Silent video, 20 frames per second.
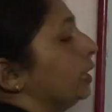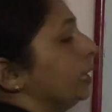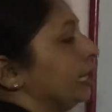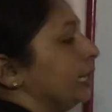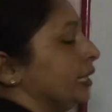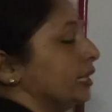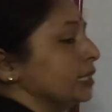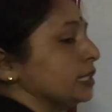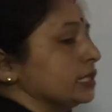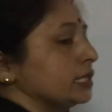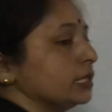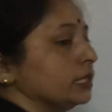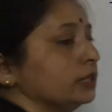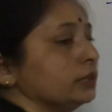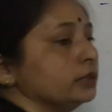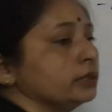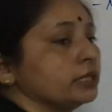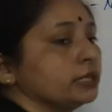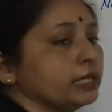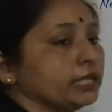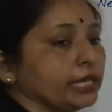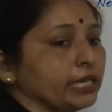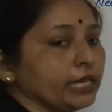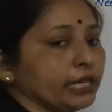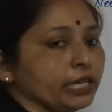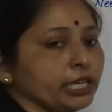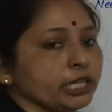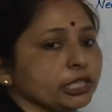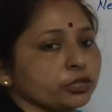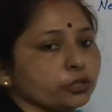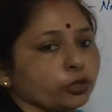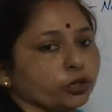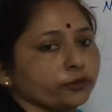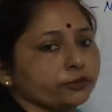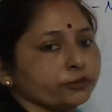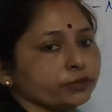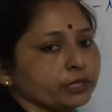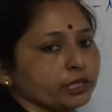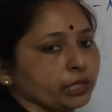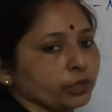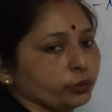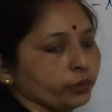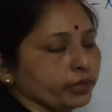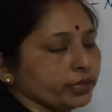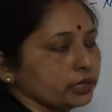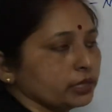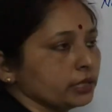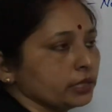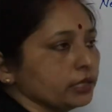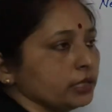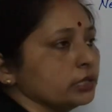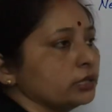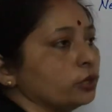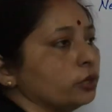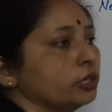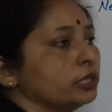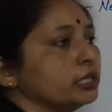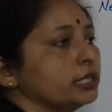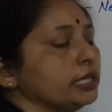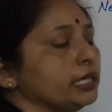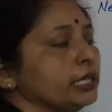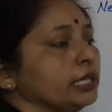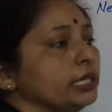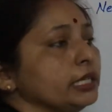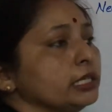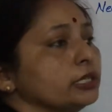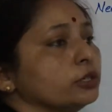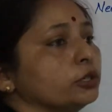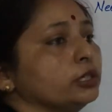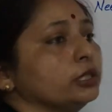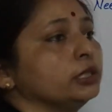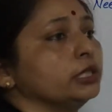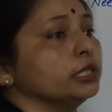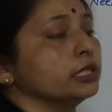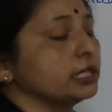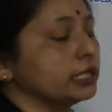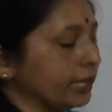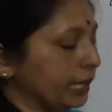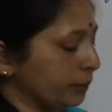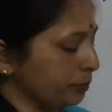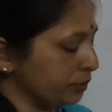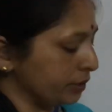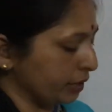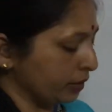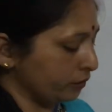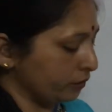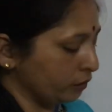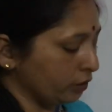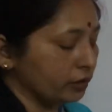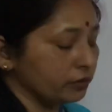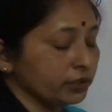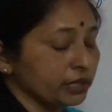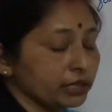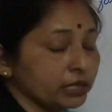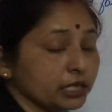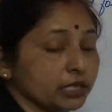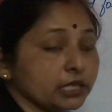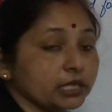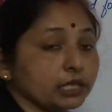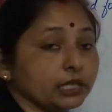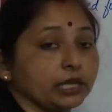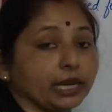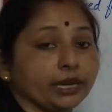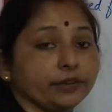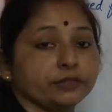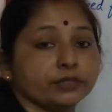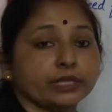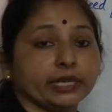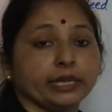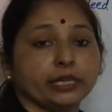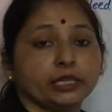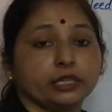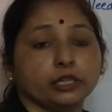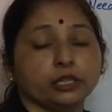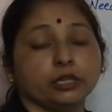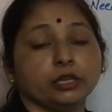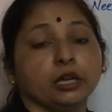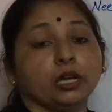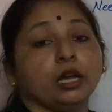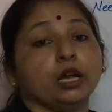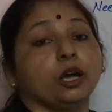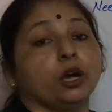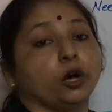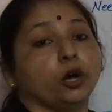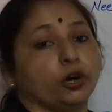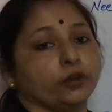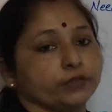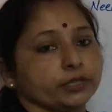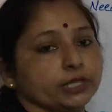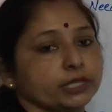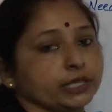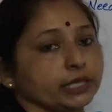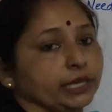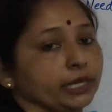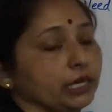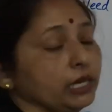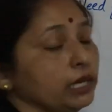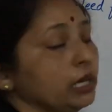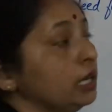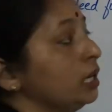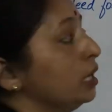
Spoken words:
it is the series of sequences or series or the steps involved in the life cycle of a cell